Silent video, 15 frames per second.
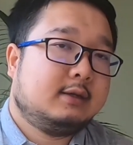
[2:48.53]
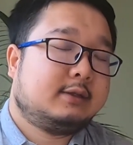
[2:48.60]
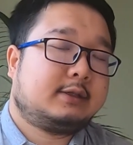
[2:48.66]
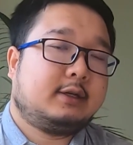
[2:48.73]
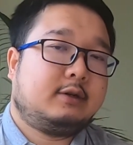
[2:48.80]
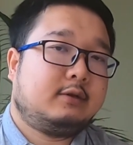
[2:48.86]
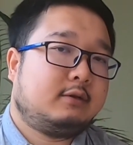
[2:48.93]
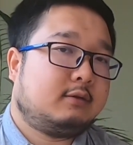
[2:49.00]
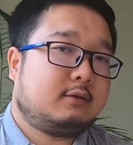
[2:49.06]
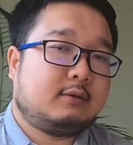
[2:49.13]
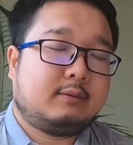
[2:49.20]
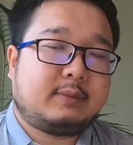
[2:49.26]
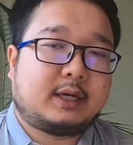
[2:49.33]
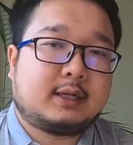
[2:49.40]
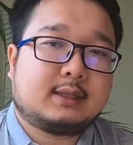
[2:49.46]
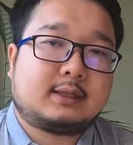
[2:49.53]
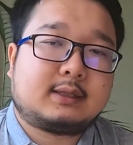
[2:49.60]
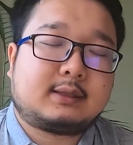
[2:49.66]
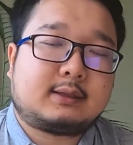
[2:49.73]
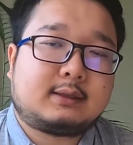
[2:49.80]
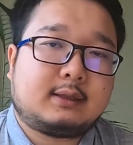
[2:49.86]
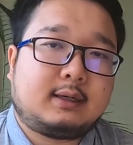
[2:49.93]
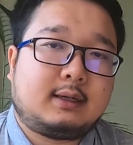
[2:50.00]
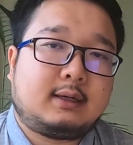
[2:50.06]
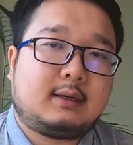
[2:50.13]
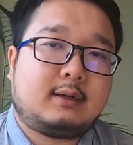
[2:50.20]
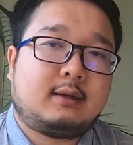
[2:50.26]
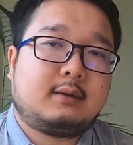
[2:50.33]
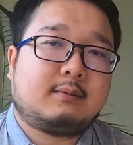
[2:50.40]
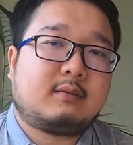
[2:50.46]
So, because
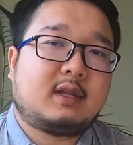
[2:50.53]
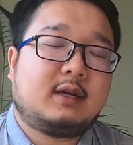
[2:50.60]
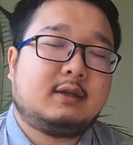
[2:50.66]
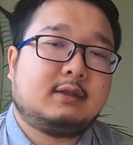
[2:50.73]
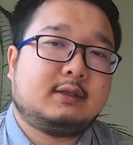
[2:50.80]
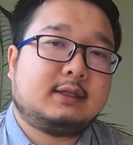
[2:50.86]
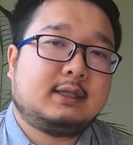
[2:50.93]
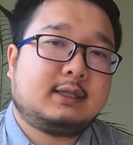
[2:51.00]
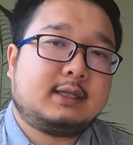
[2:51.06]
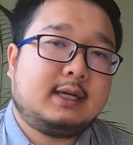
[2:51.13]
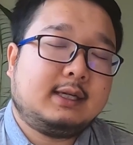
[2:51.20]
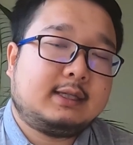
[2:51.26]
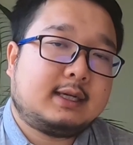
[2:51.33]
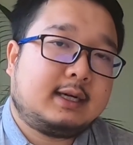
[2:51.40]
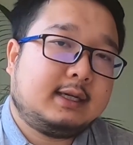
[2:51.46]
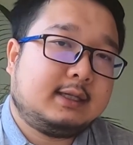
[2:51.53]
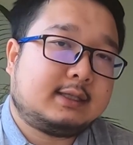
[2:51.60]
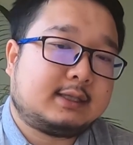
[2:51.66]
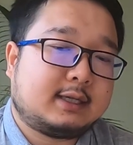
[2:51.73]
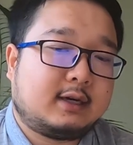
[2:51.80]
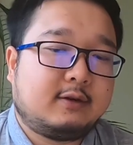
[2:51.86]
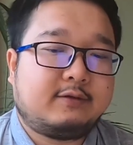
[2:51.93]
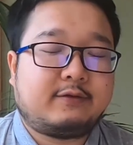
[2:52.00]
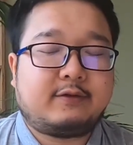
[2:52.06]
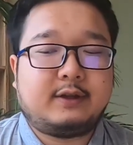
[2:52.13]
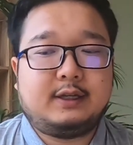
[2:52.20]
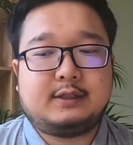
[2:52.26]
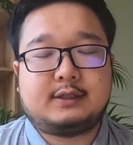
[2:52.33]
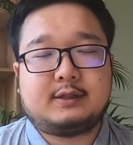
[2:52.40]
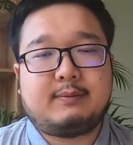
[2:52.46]
the data itself,
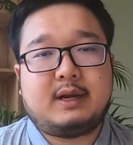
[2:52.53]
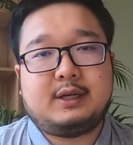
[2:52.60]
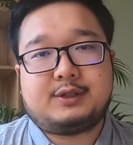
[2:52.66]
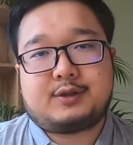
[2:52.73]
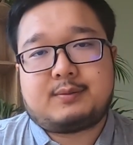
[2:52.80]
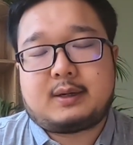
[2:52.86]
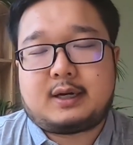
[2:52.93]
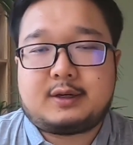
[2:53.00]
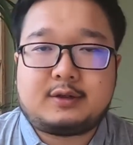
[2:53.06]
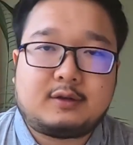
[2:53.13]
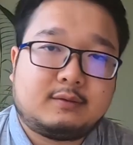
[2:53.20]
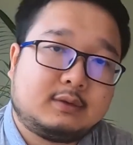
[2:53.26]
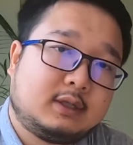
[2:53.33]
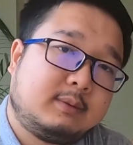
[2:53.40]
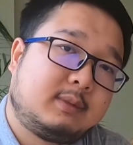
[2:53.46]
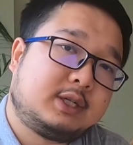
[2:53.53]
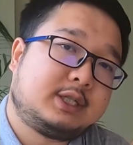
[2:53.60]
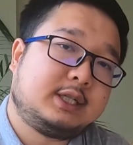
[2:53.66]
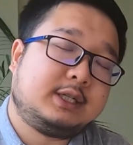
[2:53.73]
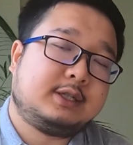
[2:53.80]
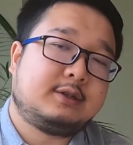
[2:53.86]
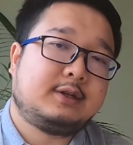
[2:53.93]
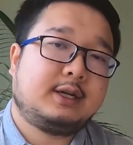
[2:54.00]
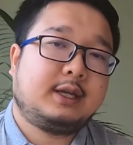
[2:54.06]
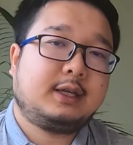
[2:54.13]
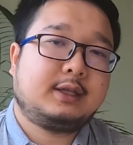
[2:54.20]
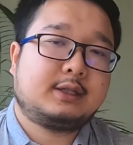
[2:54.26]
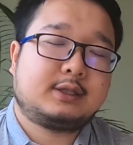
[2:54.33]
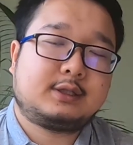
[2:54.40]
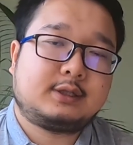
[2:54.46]
it's a major part of the machine
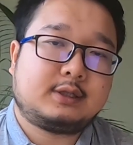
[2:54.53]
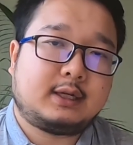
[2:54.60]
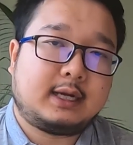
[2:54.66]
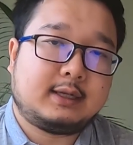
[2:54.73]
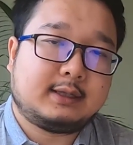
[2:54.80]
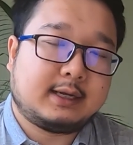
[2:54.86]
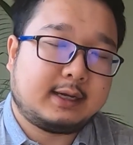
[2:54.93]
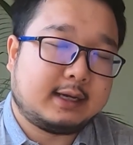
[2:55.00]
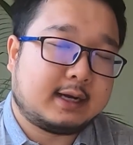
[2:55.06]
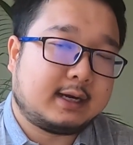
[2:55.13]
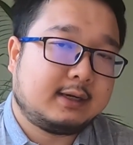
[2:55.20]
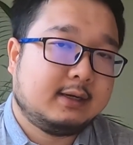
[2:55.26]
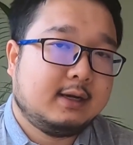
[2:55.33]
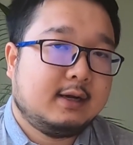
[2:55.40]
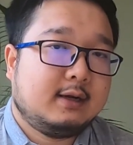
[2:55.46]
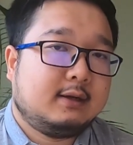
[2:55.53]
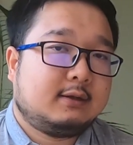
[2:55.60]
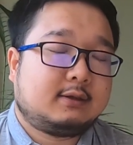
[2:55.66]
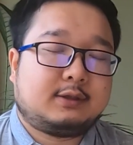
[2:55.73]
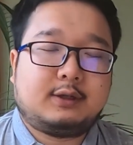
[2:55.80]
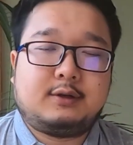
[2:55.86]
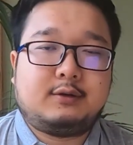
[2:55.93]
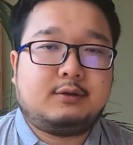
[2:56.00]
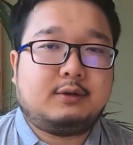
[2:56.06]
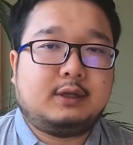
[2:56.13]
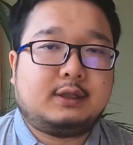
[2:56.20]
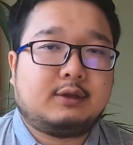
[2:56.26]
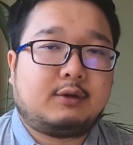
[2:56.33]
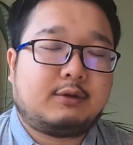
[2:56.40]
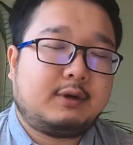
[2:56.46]
learning and AI, so
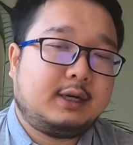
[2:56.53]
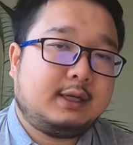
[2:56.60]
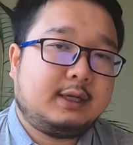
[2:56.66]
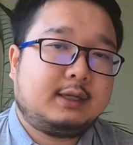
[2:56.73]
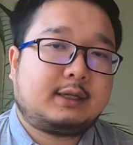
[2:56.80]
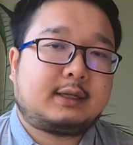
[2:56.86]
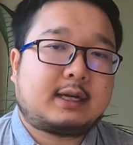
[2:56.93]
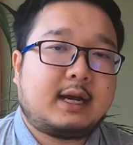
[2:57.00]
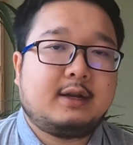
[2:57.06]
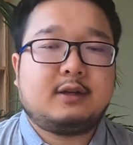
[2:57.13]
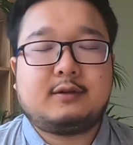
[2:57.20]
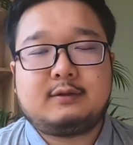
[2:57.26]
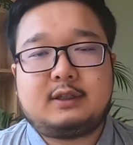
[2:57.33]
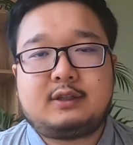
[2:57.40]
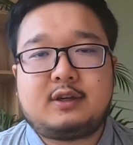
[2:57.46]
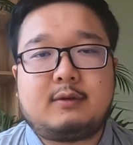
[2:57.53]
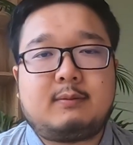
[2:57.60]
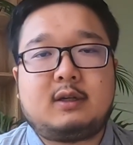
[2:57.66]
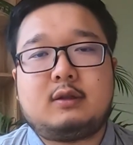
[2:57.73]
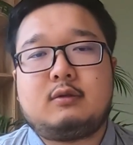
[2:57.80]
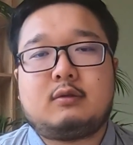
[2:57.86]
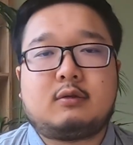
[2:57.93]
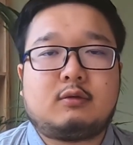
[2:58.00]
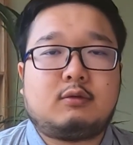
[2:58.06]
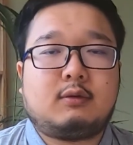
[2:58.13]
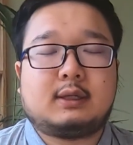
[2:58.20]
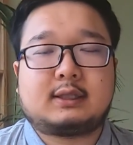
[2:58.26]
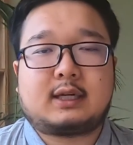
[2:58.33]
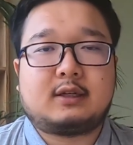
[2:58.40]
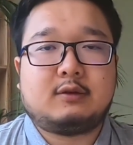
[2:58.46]
it already kind of determines
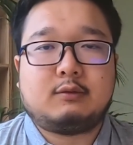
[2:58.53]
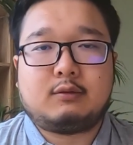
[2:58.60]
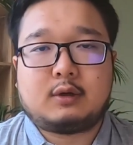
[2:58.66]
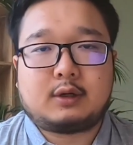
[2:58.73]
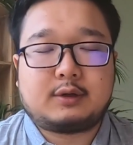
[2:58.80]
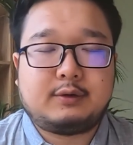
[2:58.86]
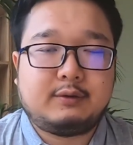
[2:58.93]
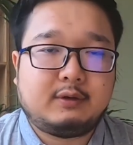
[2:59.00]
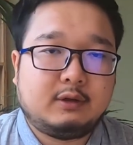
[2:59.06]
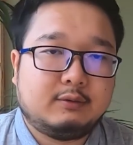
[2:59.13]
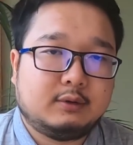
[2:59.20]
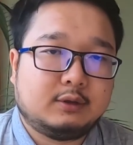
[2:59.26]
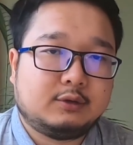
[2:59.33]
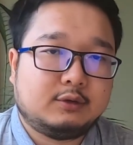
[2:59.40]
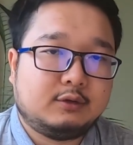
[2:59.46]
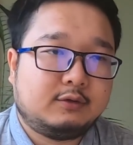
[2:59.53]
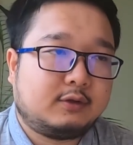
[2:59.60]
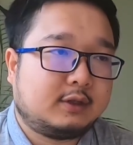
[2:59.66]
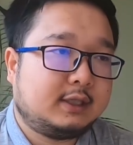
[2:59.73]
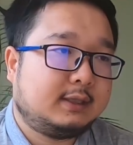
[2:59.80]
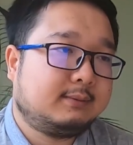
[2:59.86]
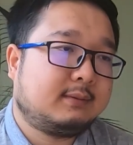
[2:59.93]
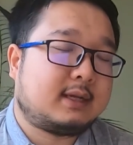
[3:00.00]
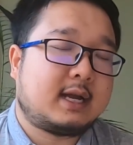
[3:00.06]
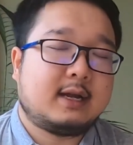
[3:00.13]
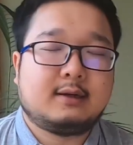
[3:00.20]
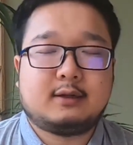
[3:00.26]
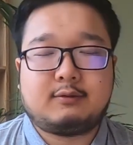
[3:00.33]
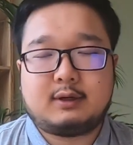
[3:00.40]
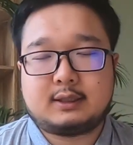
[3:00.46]
what kind of work you will do for them
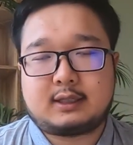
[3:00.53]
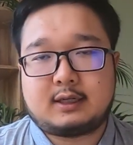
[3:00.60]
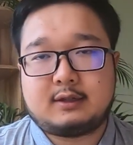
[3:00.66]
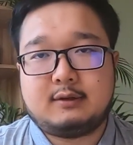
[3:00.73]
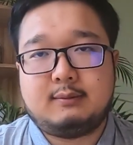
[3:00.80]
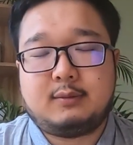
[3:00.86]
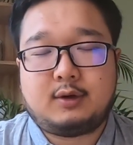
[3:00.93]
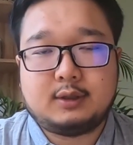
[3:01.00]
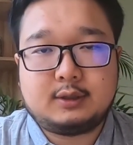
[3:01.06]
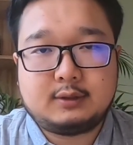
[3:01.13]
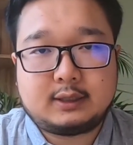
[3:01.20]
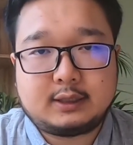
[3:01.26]
and what kind of model